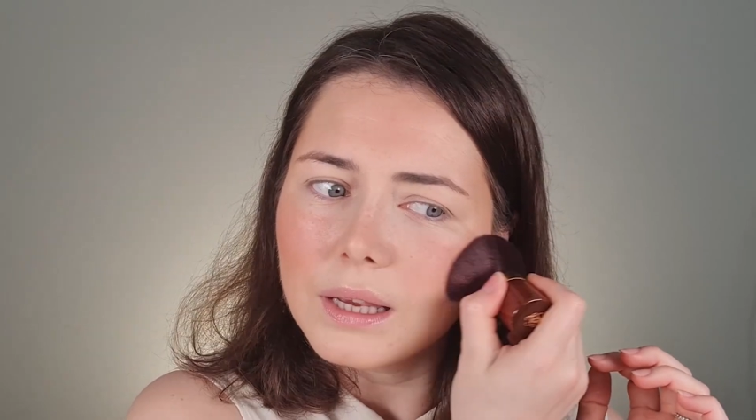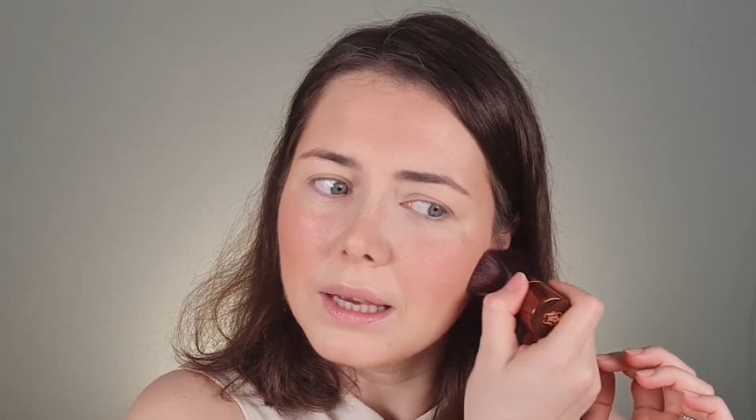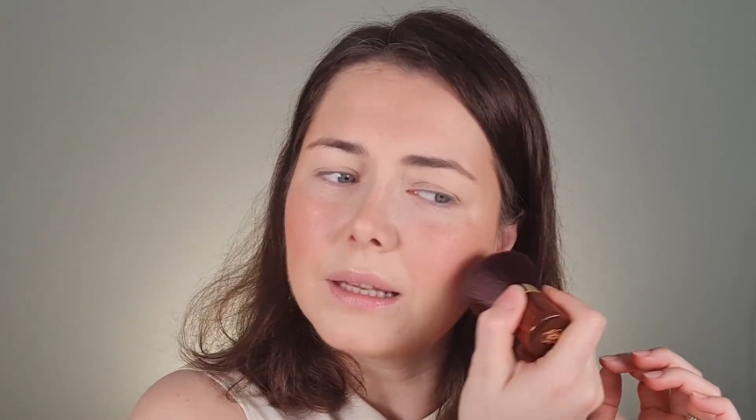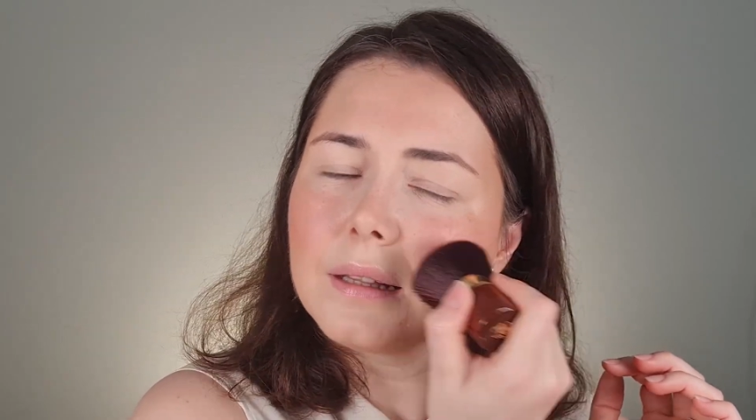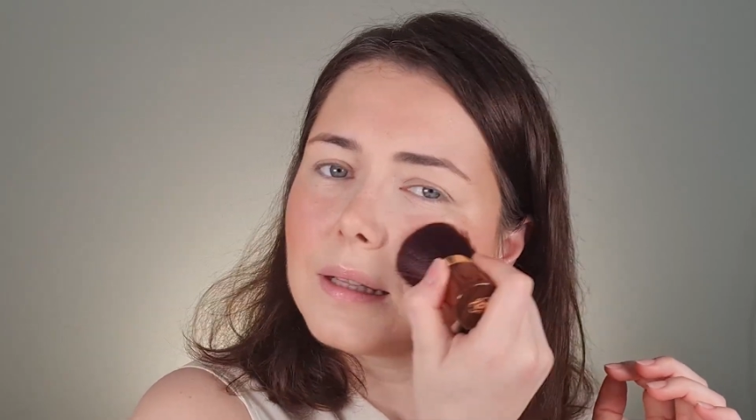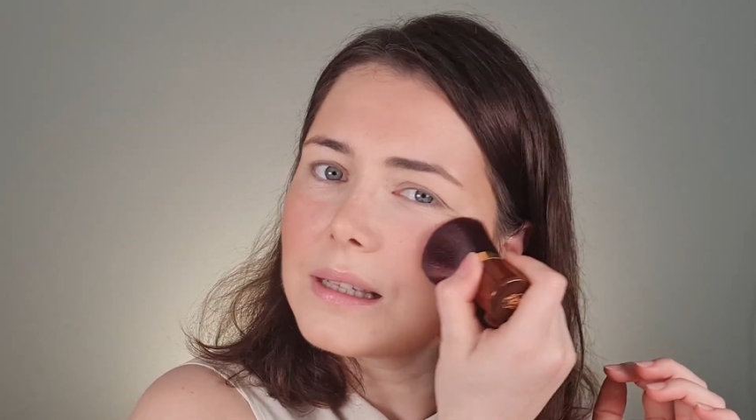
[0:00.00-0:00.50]

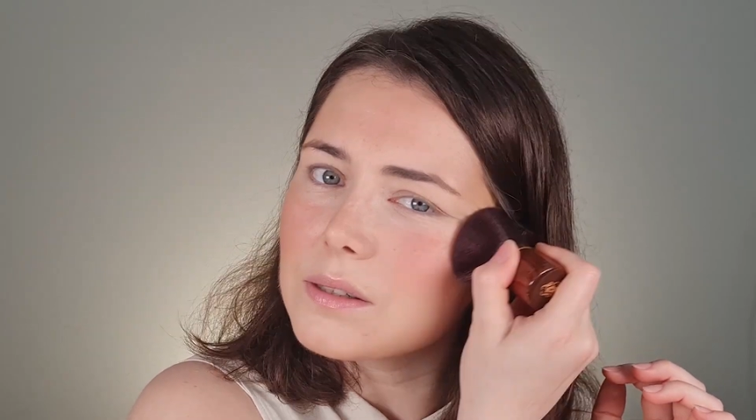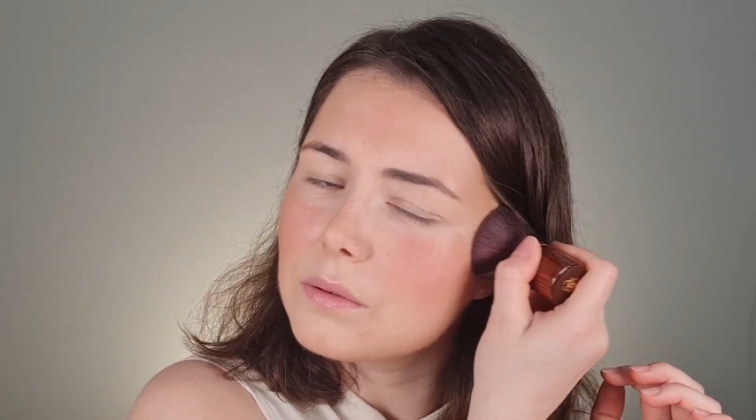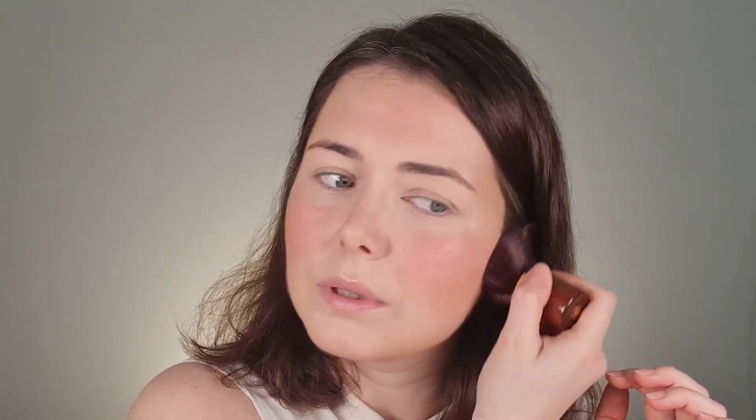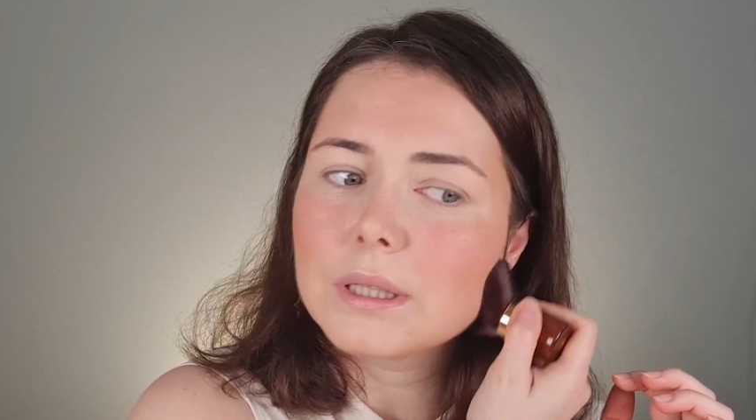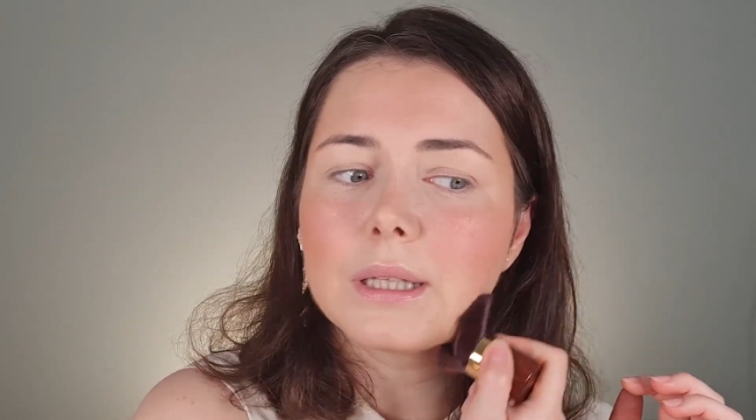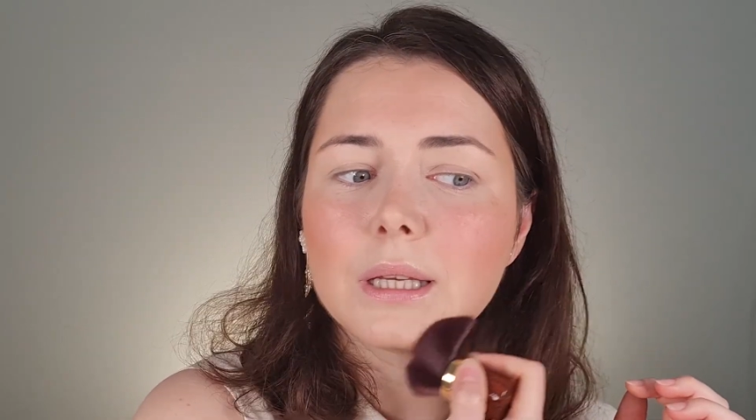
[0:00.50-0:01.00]
and it doesn't
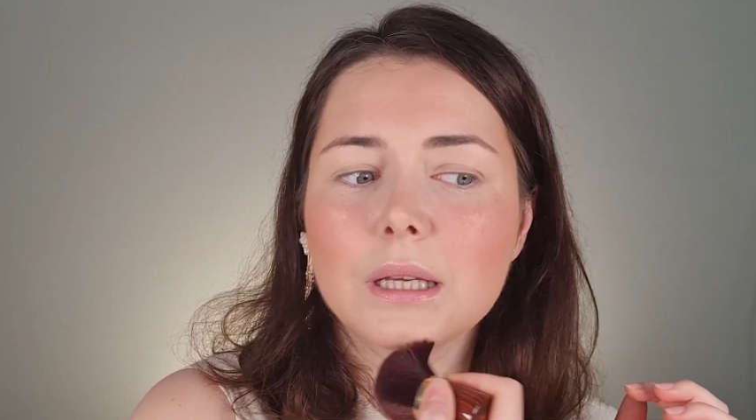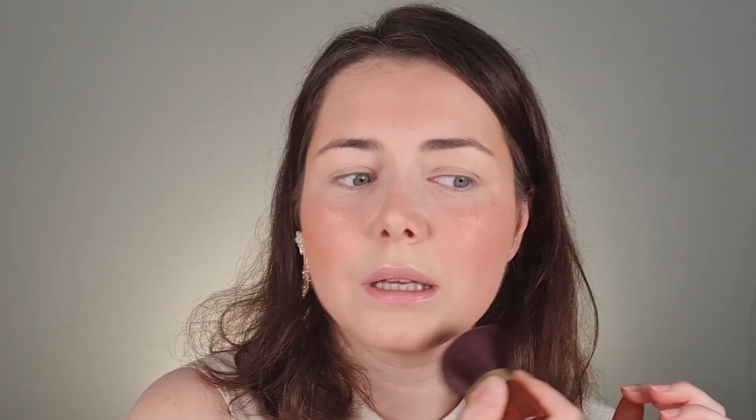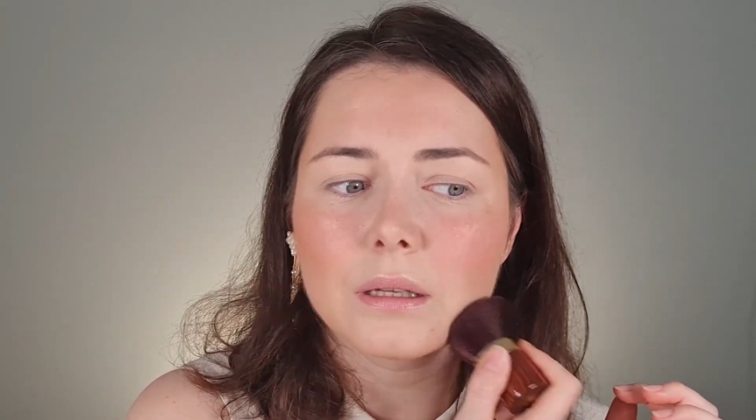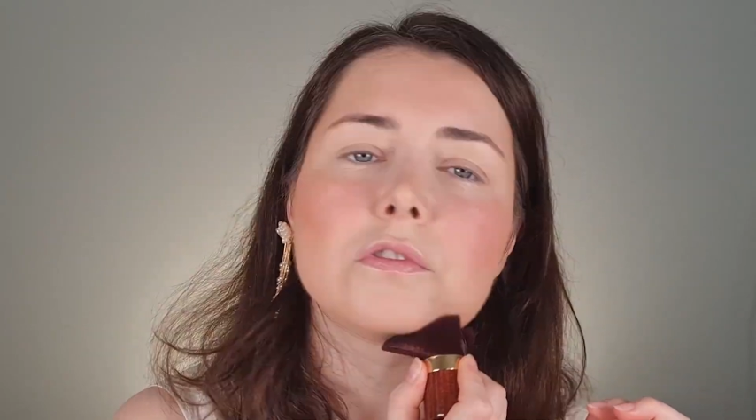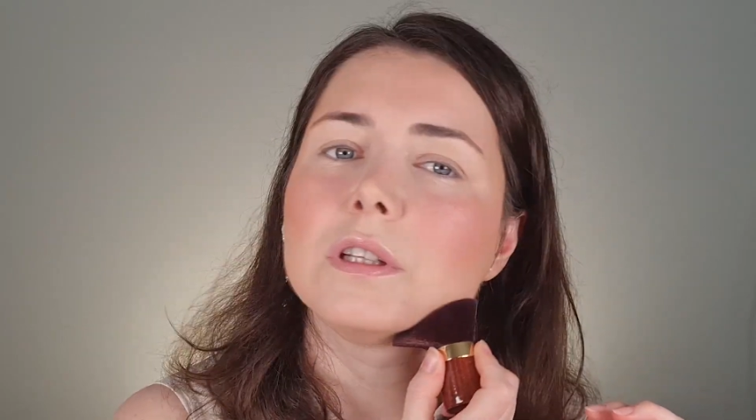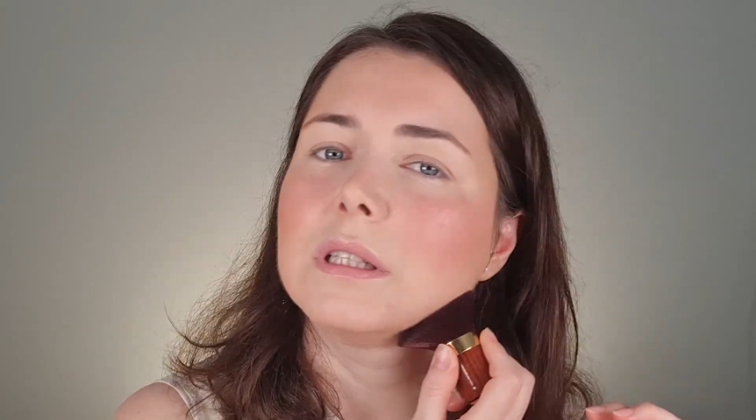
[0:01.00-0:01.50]

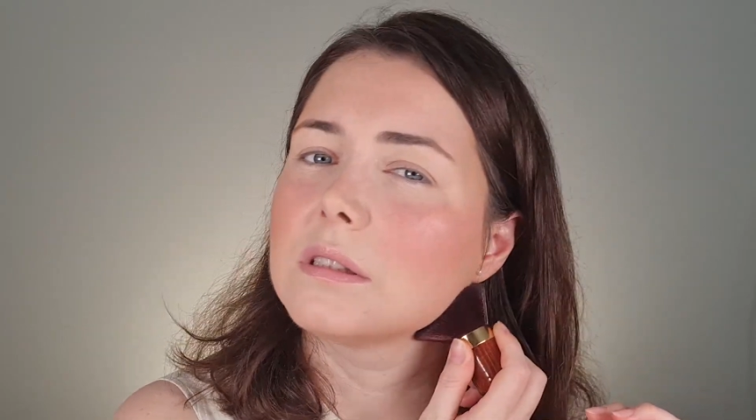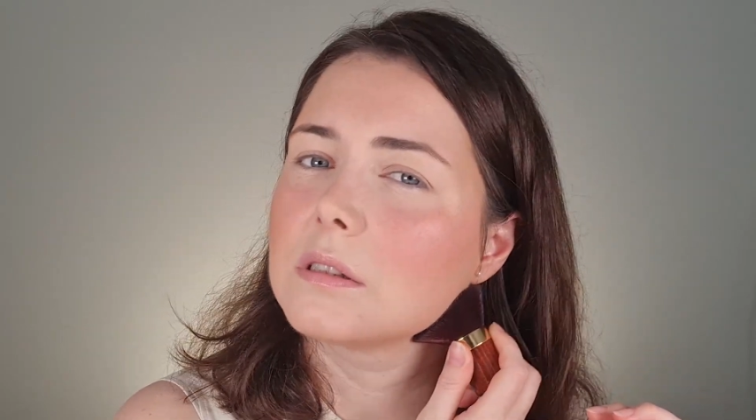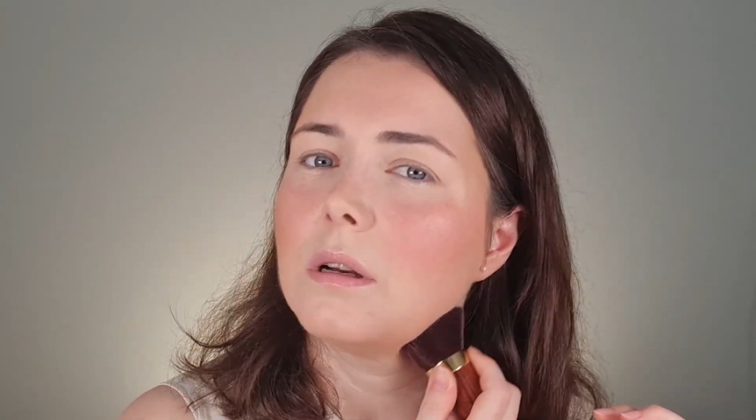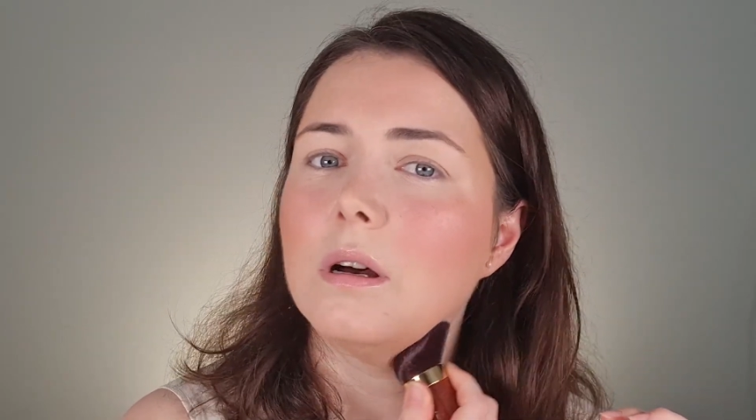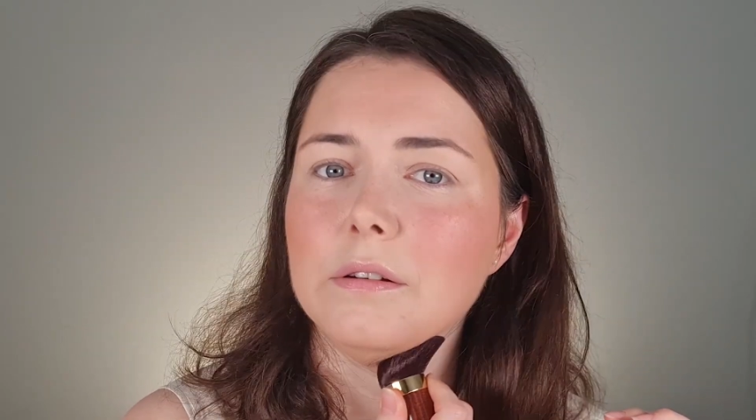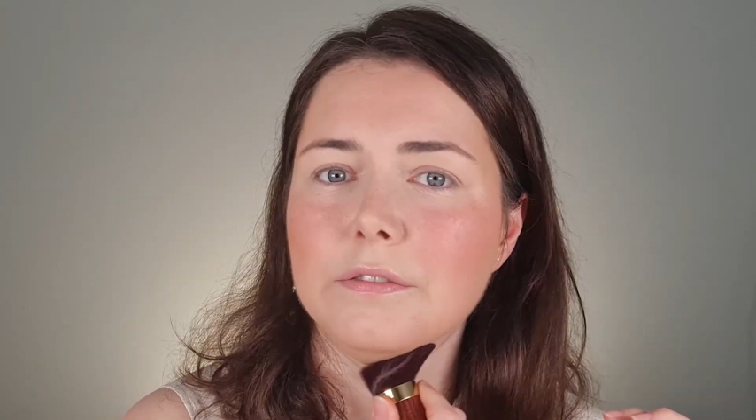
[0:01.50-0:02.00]
really feel
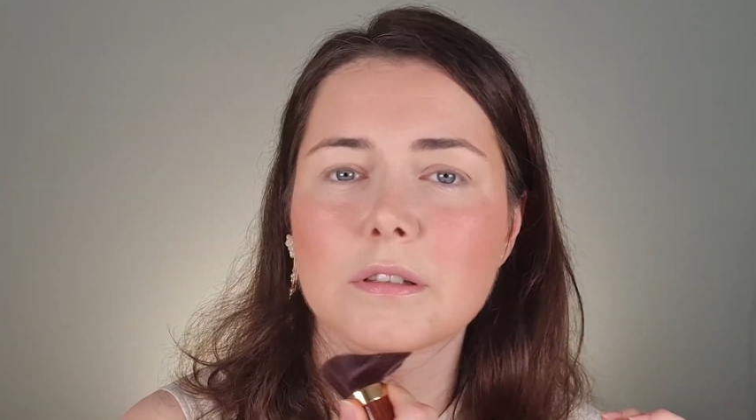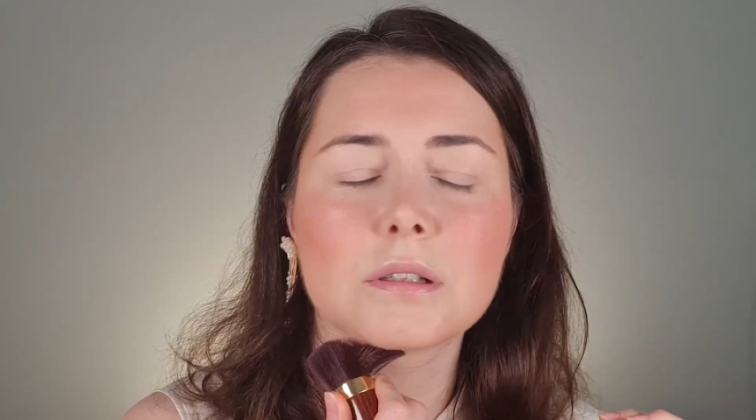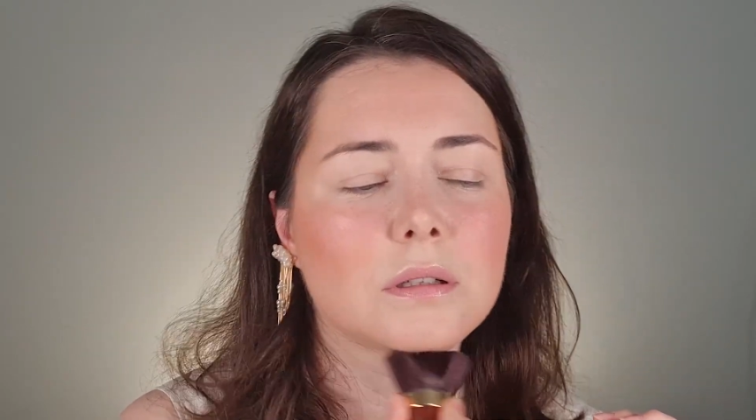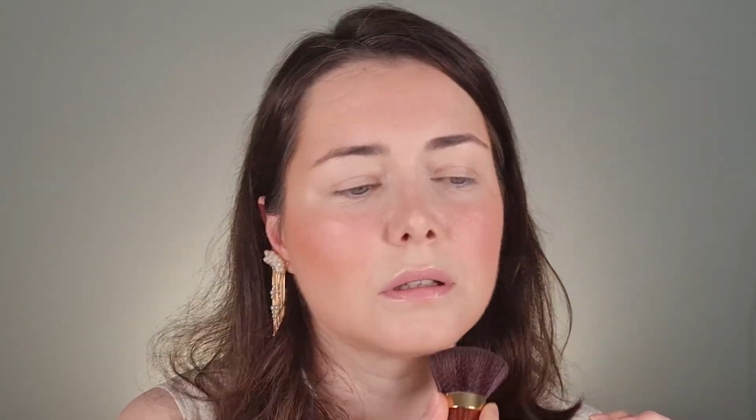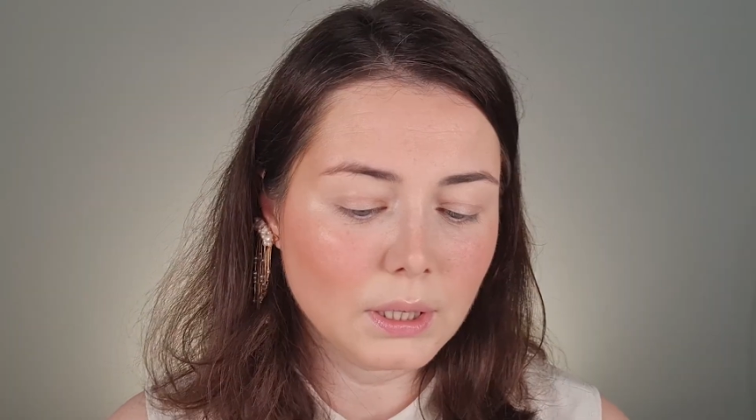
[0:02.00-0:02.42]
soft.